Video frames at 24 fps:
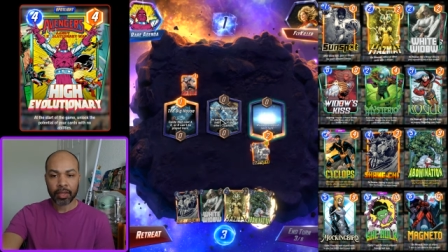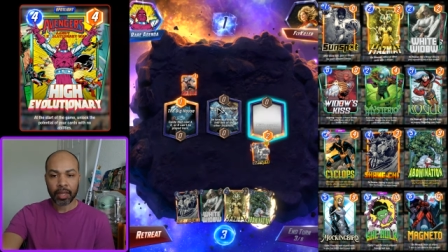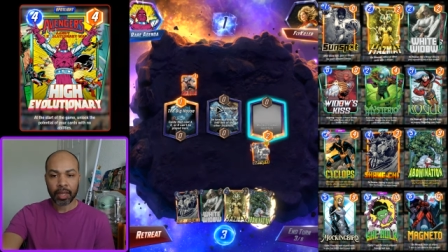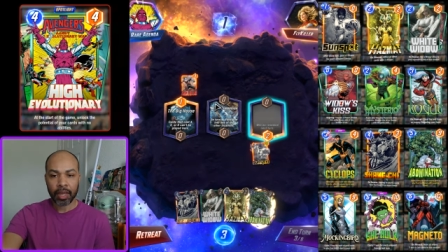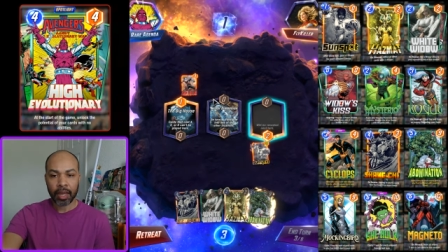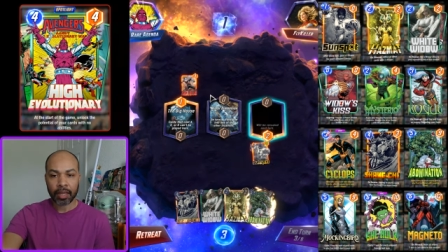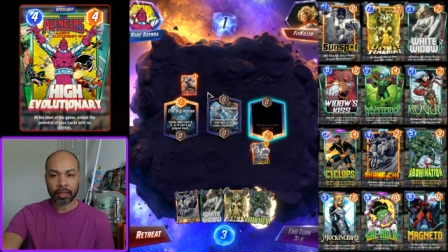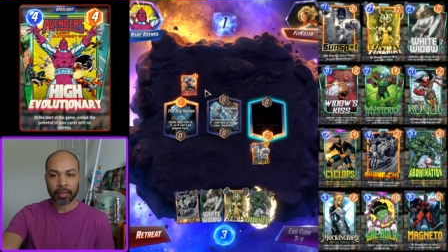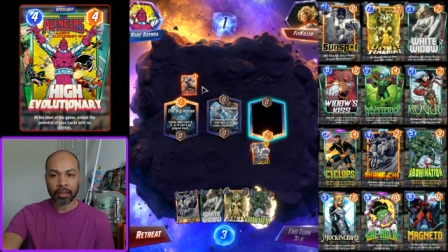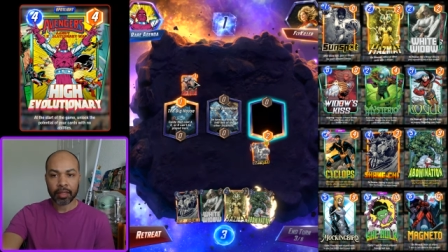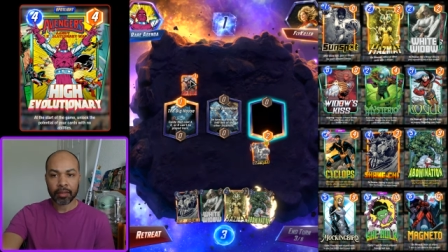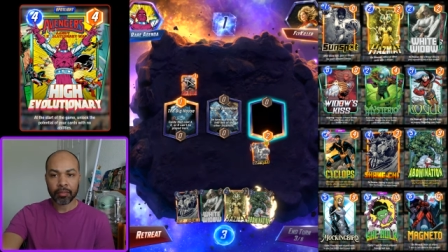
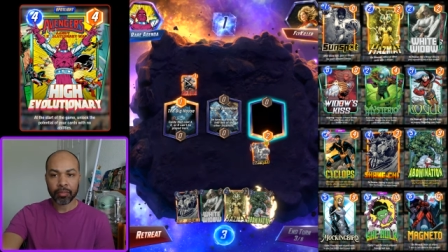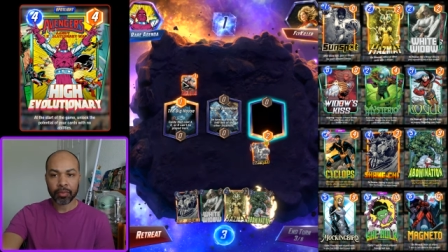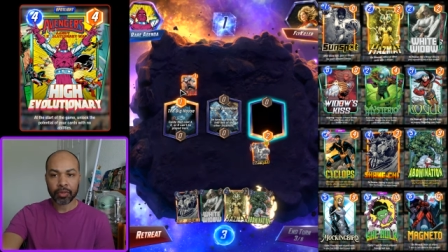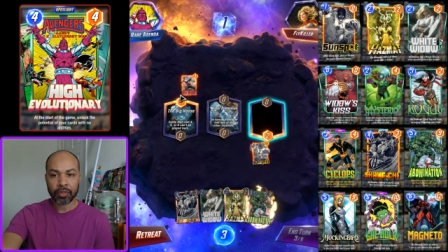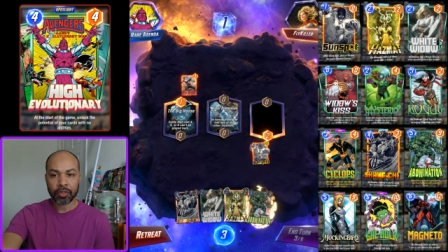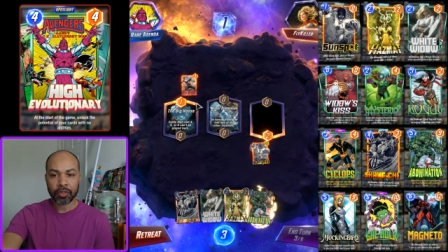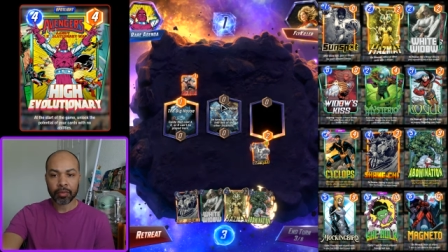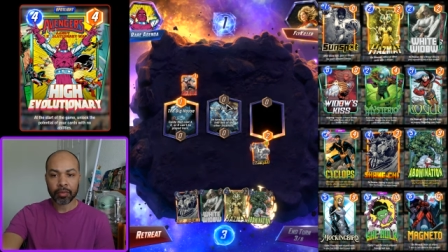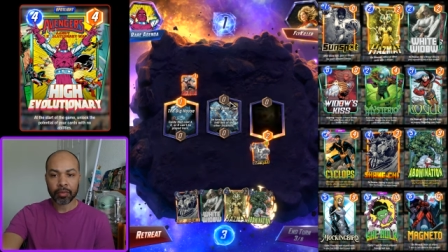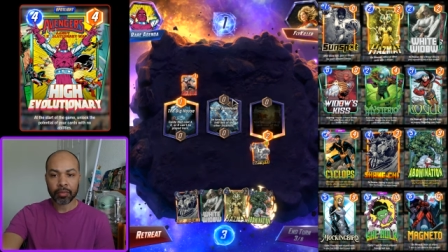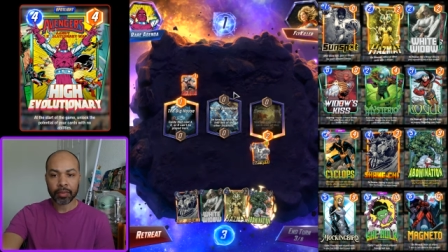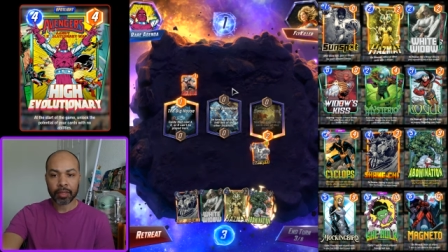And then
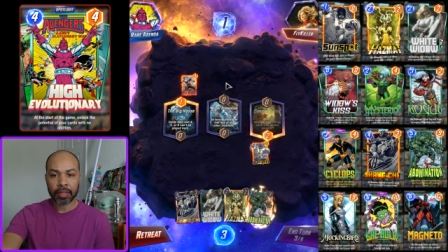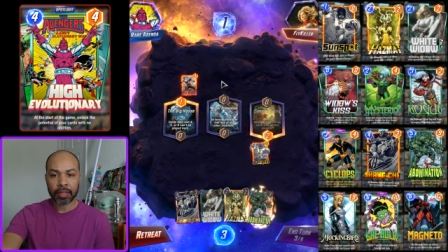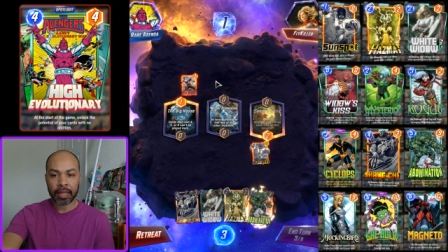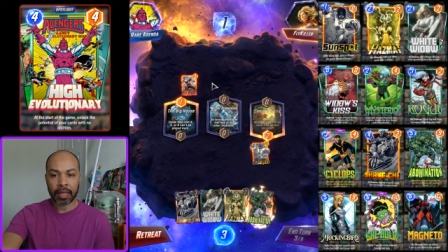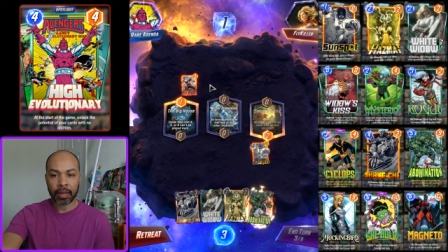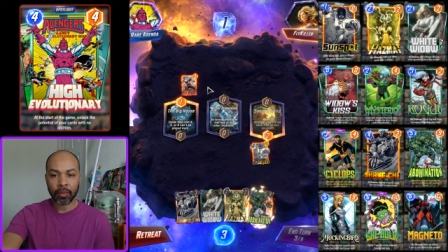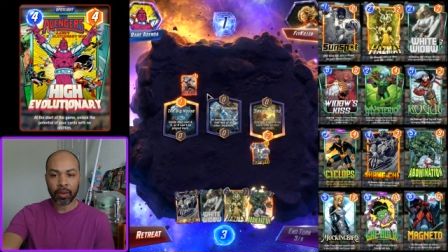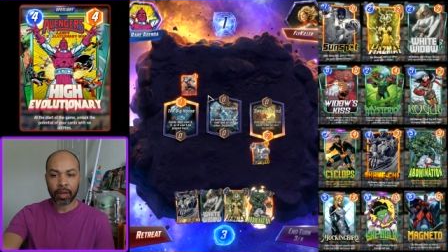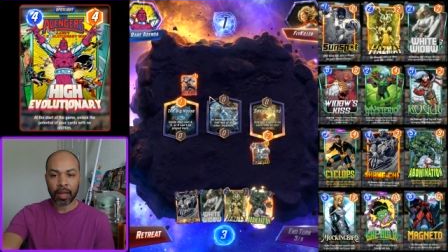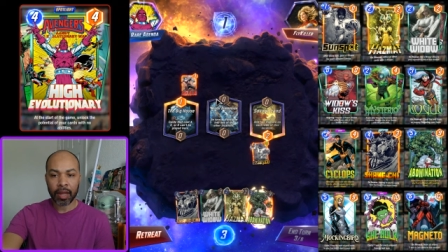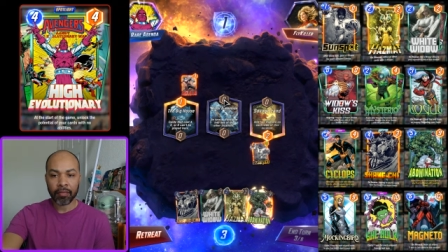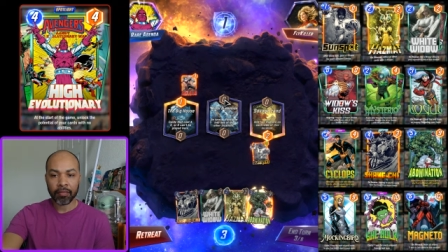presumably they
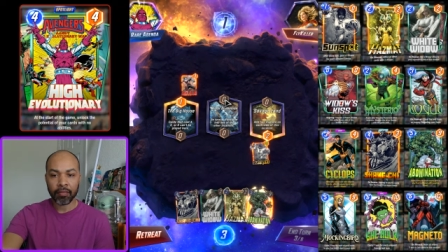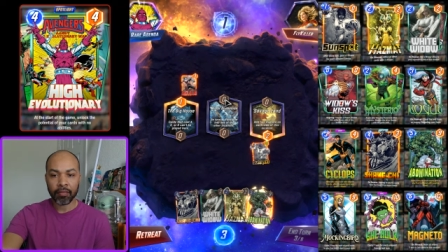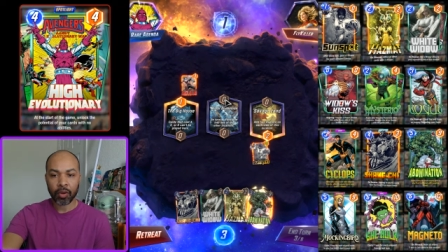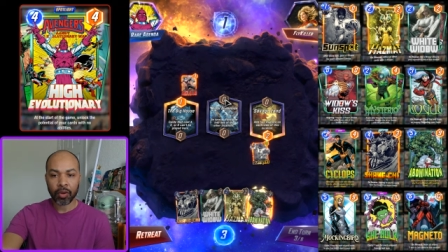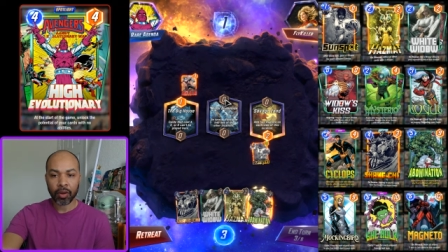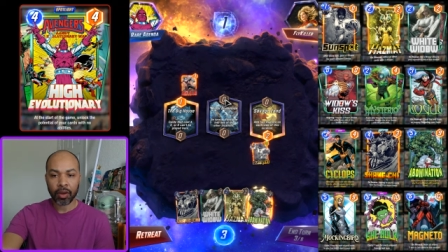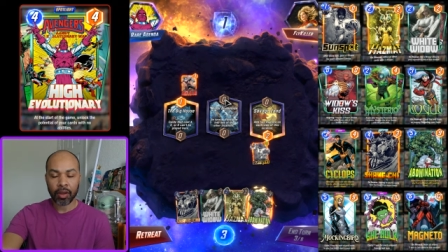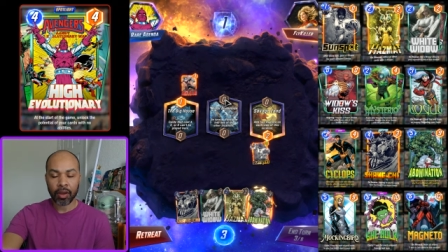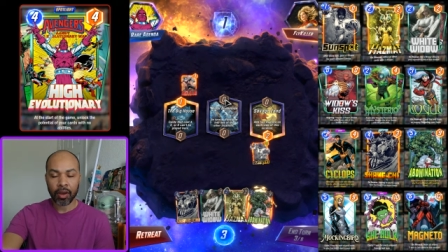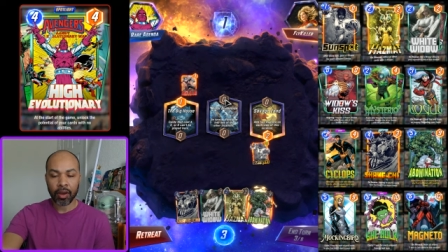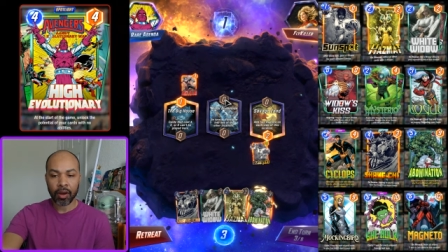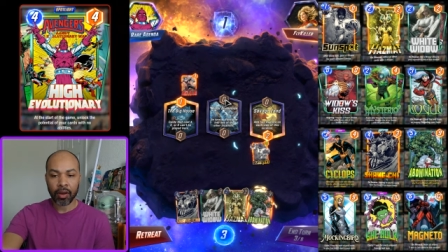will have more
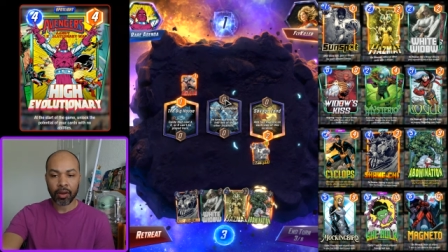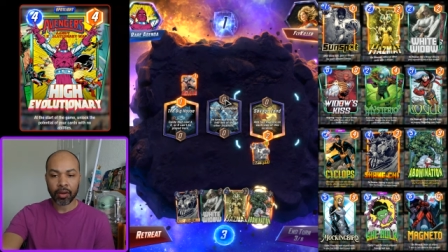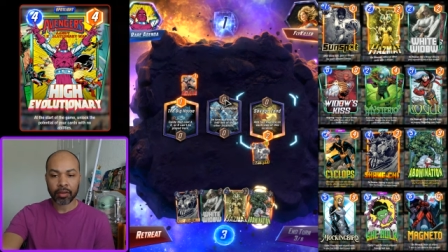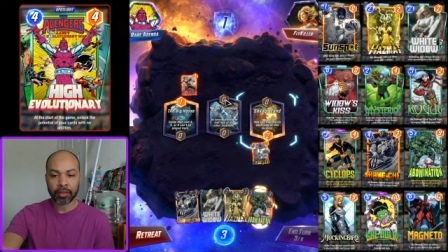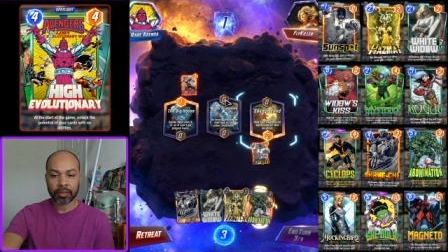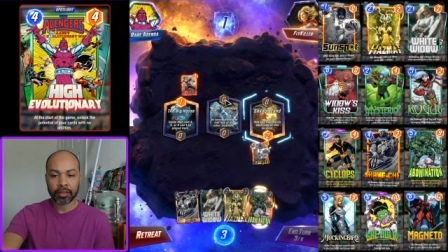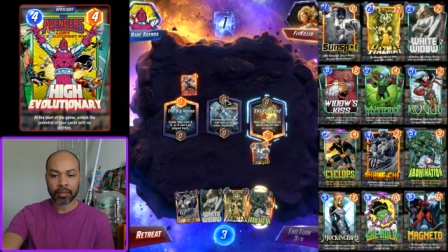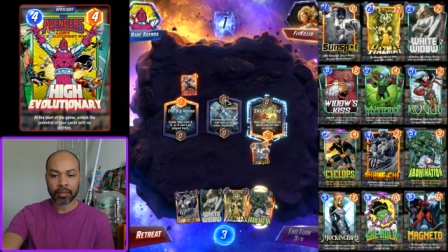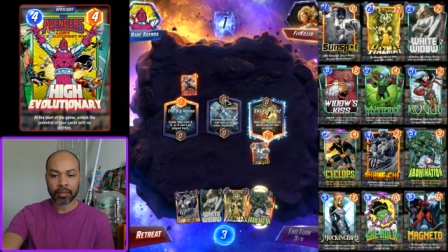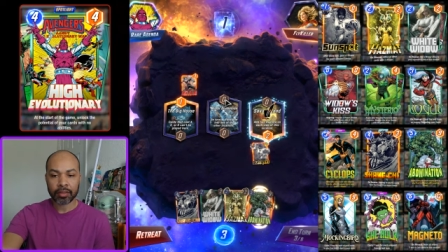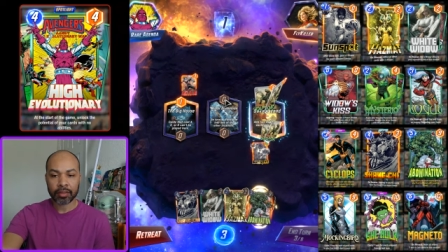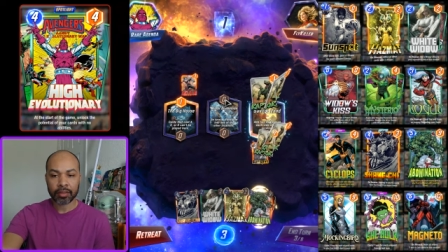
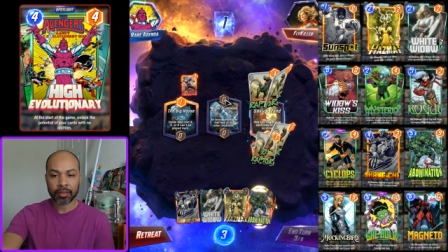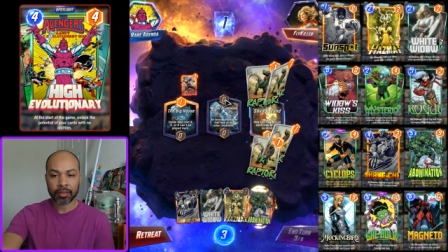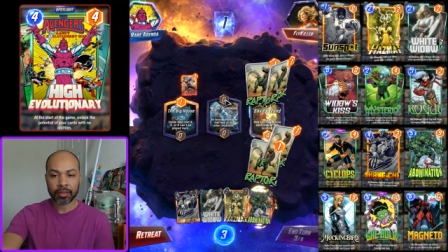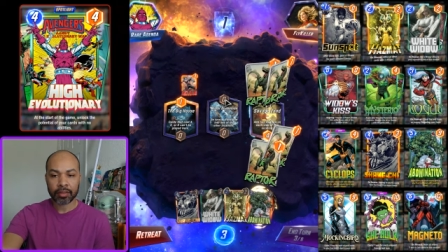cards.